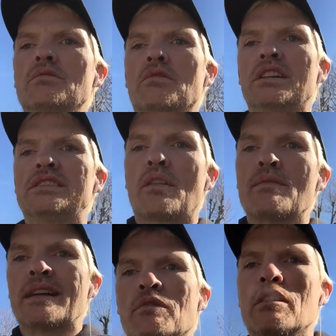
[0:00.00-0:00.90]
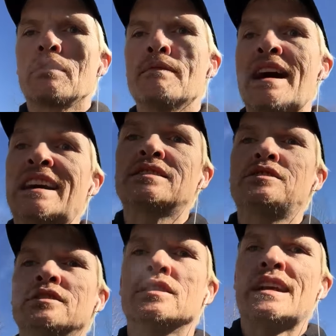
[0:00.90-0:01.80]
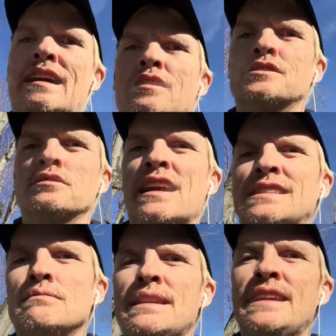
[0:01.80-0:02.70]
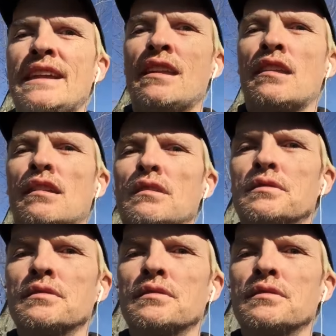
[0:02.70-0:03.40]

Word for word: What is everybody? Welcome back to the lounge. Glad to be here.